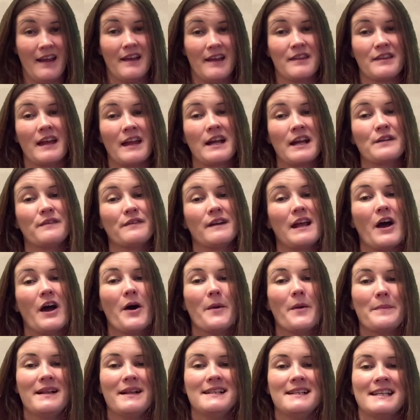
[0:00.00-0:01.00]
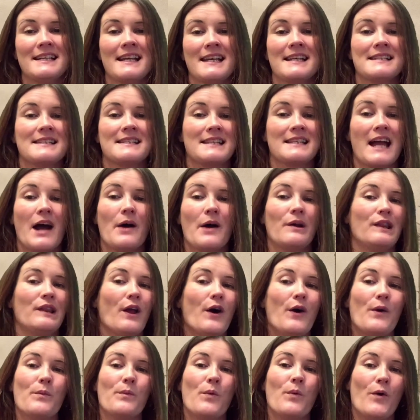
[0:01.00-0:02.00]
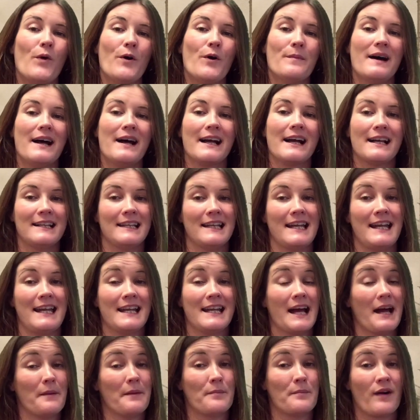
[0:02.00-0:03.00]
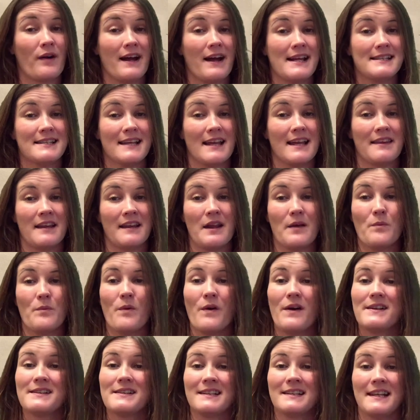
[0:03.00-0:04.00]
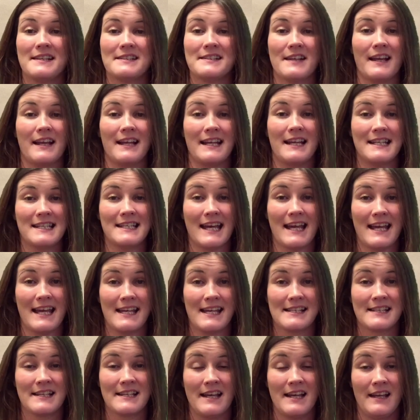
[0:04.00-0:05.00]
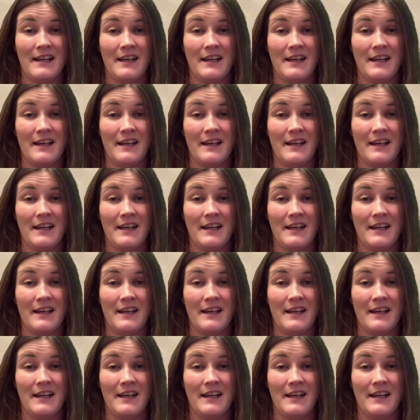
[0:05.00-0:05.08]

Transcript: Thankfully, our building is now a lot warmer, cleaner, and brighter than it was in its early days.